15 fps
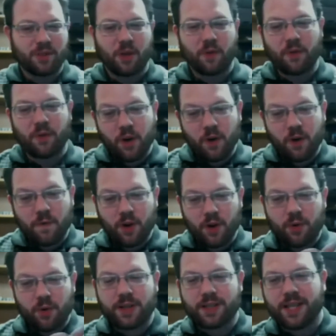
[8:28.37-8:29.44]
So, for you
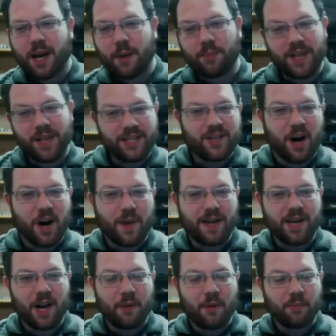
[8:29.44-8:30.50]
viewers, please
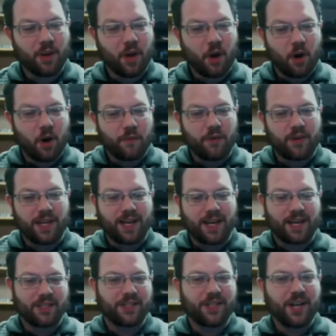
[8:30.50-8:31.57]
comment down below if you think
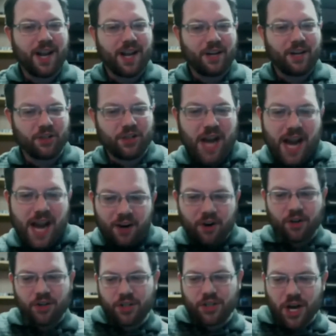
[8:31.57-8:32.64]
it's jank
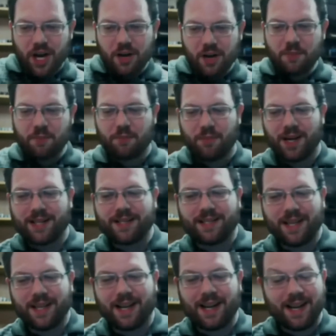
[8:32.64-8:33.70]
or junk, but
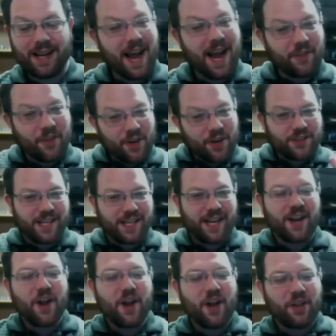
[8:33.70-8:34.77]
yeah, there's
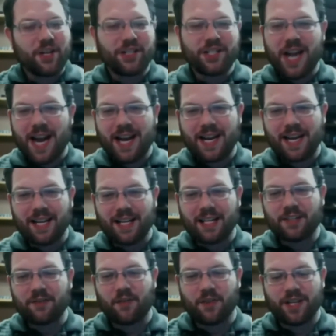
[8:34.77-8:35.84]
the janky
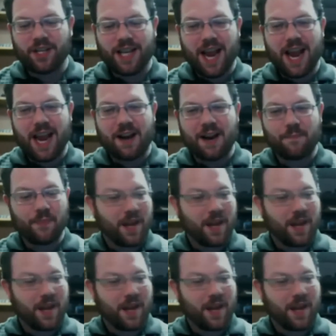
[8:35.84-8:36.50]
list for the day.